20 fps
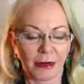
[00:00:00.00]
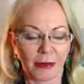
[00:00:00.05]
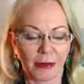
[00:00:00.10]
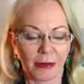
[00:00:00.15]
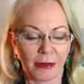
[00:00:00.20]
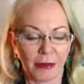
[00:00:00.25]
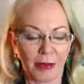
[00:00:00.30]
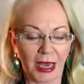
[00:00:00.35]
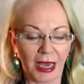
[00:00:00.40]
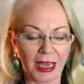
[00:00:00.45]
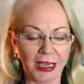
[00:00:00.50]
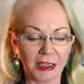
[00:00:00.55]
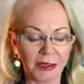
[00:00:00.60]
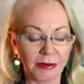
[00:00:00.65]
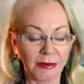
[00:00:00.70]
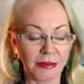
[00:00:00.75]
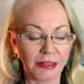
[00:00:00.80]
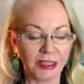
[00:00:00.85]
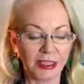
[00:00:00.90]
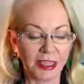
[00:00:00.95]
Mars
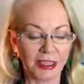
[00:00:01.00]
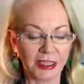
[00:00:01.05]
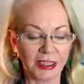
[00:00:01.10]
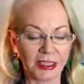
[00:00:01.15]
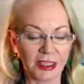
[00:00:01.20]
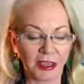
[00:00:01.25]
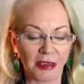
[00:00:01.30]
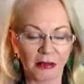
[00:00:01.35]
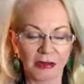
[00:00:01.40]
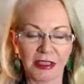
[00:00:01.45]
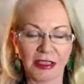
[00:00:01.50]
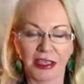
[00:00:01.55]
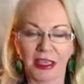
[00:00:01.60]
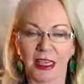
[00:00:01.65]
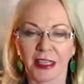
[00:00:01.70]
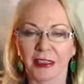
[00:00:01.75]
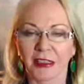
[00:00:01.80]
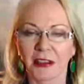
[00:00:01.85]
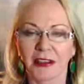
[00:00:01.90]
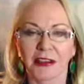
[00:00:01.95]
will sextile with
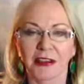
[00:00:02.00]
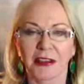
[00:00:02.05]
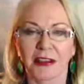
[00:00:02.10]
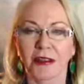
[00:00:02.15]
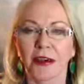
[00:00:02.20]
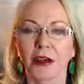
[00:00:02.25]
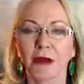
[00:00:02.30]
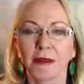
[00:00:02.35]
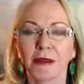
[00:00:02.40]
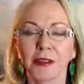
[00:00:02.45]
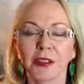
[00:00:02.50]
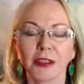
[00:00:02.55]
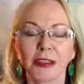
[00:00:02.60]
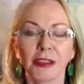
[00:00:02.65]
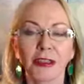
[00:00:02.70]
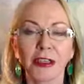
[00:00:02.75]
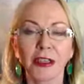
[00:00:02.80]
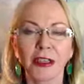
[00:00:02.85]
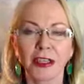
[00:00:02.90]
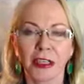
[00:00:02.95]
Saturn, so
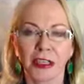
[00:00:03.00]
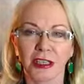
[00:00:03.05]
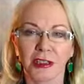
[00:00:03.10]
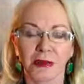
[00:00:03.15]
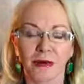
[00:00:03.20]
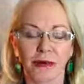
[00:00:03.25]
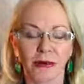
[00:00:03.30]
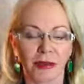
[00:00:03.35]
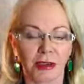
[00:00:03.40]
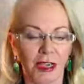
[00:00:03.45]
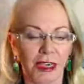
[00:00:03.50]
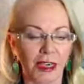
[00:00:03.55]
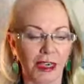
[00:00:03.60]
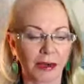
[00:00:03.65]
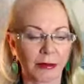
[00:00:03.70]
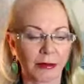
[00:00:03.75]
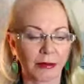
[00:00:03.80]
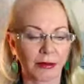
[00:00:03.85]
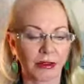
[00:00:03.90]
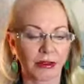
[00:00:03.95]
opportunities will
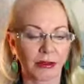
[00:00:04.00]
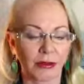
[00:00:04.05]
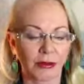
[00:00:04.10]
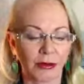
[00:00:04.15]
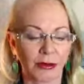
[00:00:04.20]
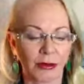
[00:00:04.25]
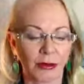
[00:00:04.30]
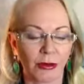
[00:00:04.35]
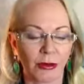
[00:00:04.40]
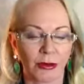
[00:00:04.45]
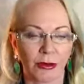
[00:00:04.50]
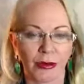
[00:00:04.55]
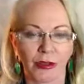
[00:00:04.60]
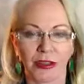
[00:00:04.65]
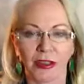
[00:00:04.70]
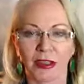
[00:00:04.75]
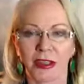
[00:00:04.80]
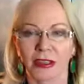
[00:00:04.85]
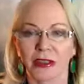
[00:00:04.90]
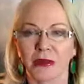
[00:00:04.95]
come through
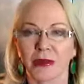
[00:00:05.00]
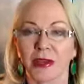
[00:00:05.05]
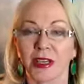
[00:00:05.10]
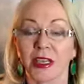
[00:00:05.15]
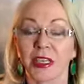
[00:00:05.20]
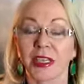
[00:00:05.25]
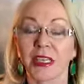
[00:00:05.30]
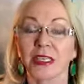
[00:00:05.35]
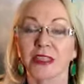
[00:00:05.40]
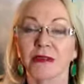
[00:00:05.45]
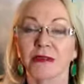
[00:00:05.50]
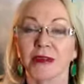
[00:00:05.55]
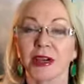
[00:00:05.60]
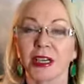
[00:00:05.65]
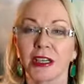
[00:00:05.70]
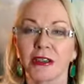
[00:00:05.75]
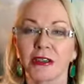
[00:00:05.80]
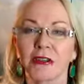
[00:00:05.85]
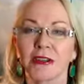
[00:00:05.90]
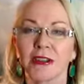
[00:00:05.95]
this week as
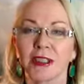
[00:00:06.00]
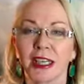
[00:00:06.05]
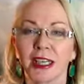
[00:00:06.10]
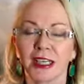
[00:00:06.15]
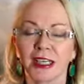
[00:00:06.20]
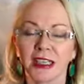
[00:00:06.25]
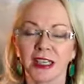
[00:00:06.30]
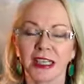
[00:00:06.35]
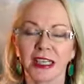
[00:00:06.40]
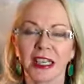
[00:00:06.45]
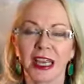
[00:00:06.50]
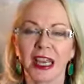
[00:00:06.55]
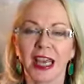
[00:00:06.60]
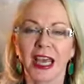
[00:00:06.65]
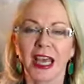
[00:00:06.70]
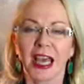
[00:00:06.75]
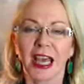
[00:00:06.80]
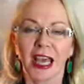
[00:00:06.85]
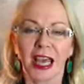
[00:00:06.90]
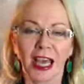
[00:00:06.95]
well that can
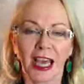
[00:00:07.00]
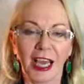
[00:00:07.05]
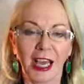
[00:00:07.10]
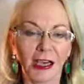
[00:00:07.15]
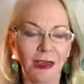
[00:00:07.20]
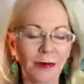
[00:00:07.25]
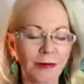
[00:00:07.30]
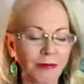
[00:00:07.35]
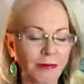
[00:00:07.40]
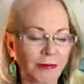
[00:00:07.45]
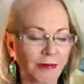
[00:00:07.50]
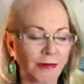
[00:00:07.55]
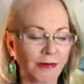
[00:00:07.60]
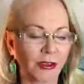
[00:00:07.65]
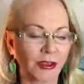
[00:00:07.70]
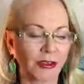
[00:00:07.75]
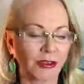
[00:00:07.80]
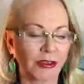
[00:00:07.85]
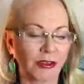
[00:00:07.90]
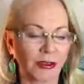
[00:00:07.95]
help
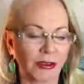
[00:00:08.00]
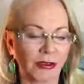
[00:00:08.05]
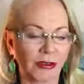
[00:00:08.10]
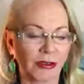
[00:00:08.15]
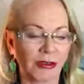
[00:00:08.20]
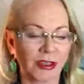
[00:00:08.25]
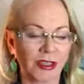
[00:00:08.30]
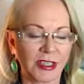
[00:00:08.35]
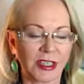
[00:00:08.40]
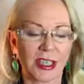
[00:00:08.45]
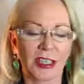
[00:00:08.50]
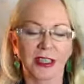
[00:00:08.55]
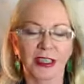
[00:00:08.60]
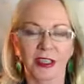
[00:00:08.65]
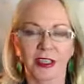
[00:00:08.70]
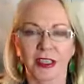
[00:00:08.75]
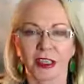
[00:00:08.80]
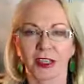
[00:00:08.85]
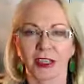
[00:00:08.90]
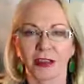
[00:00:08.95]
you to set
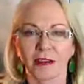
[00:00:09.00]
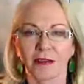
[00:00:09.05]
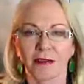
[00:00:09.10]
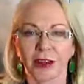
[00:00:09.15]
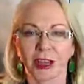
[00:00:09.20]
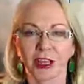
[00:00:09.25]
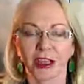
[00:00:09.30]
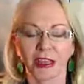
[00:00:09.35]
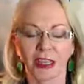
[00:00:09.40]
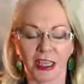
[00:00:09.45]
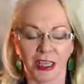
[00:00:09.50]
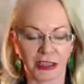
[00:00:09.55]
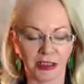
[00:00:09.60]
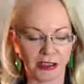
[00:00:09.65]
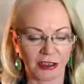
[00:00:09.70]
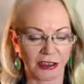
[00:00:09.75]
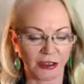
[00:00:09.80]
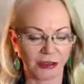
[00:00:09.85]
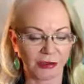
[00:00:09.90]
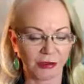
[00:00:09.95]
solid
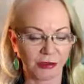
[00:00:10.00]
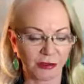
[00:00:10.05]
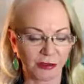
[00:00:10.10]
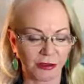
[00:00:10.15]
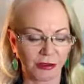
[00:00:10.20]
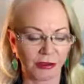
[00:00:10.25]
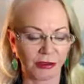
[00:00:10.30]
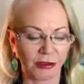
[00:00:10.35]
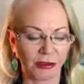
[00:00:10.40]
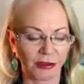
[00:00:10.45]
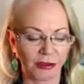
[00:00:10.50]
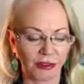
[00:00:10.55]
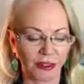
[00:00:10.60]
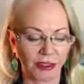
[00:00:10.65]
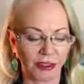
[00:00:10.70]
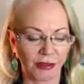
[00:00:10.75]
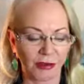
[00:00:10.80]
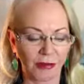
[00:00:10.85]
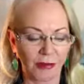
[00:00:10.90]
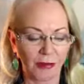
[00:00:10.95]
foundations for the
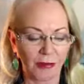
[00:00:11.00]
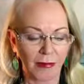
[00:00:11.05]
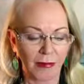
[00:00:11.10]
future.